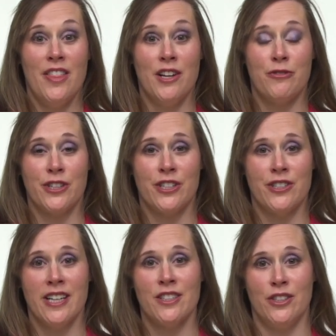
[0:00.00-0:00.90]
Then for your
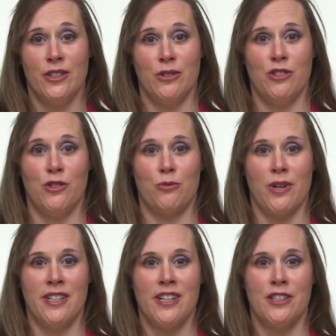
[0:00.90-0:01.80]
next use,
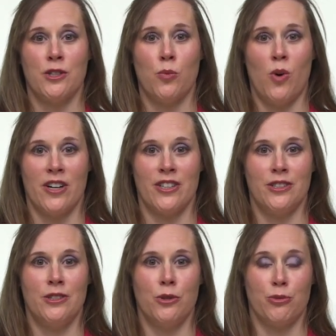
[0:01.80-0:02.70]
run it under
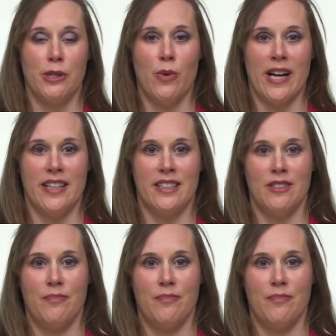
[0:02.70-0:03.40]
water to re-wet it.